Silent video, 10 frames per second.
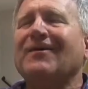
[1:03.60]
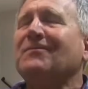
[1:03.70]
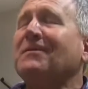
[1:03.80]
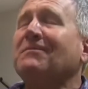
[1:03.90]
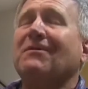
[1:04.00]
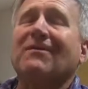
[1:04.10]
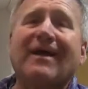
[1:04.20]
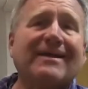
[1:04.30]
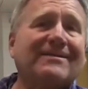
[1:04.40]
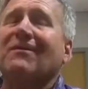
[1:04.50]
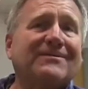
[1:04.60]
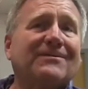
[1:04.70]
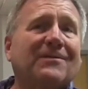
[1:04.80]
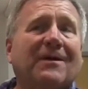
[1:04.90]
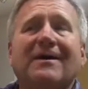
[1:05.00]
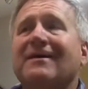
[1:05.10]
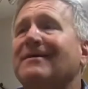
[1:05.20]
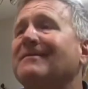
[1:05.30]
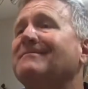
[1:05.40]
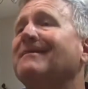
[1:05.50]
Other people like to
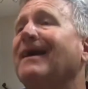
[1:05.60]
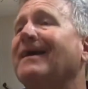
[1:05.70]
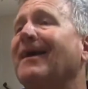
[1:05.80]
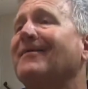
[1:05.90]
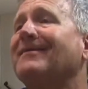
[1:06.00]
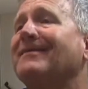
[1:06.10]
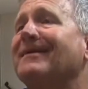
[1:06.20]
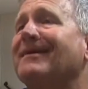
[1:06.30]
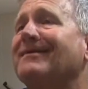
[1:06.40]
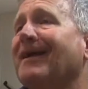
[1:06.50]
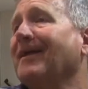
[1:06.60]
uh, hang out in the uh,